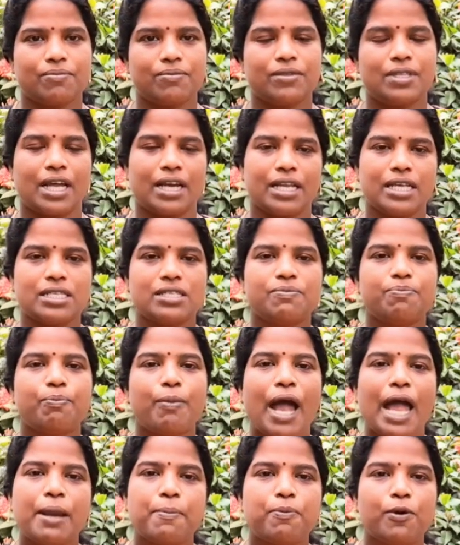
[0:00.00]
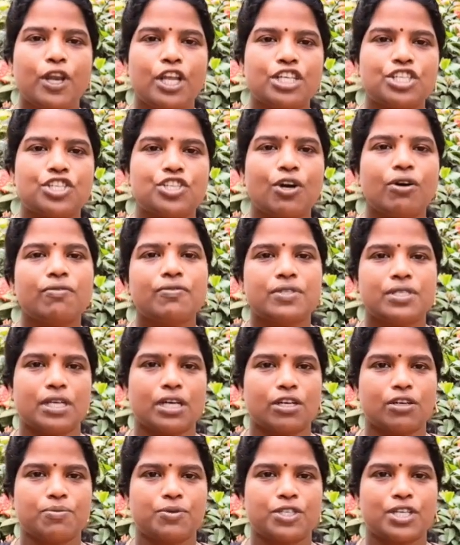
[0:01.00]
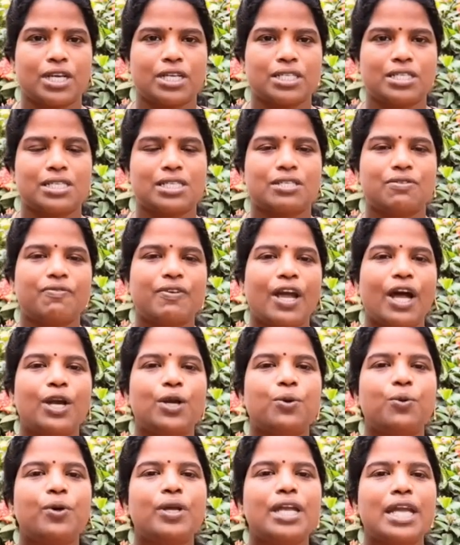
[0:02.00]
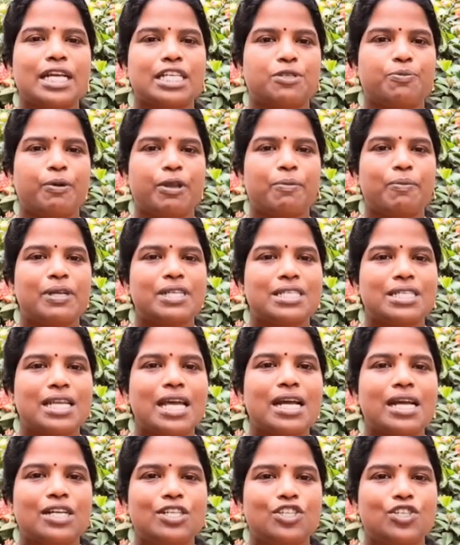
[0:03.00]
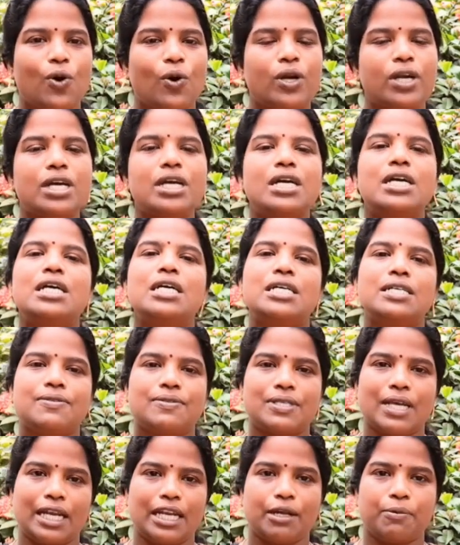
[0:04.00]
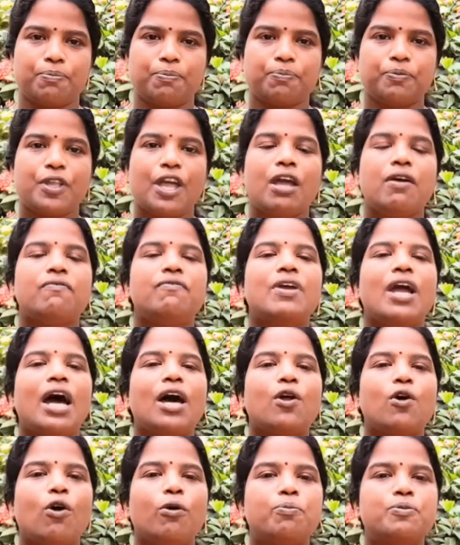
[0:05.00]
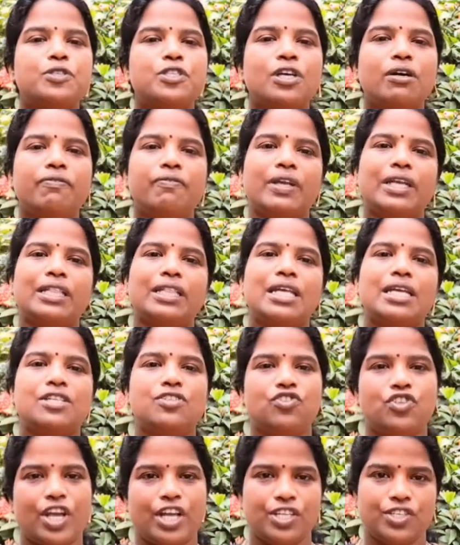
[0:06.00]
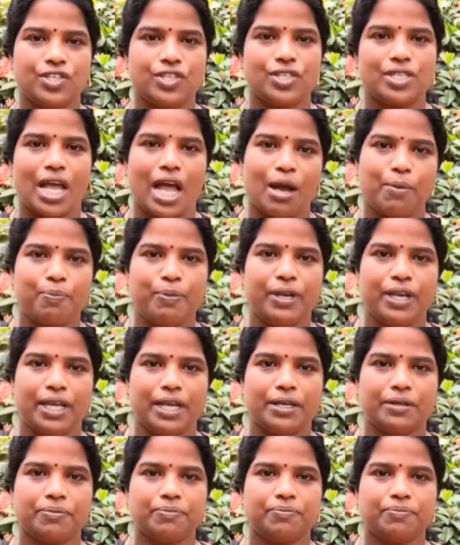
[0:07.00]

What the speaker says: That is manipulation of circumstances. We are doing experiment in a controlled setup. We are observing the changes happening.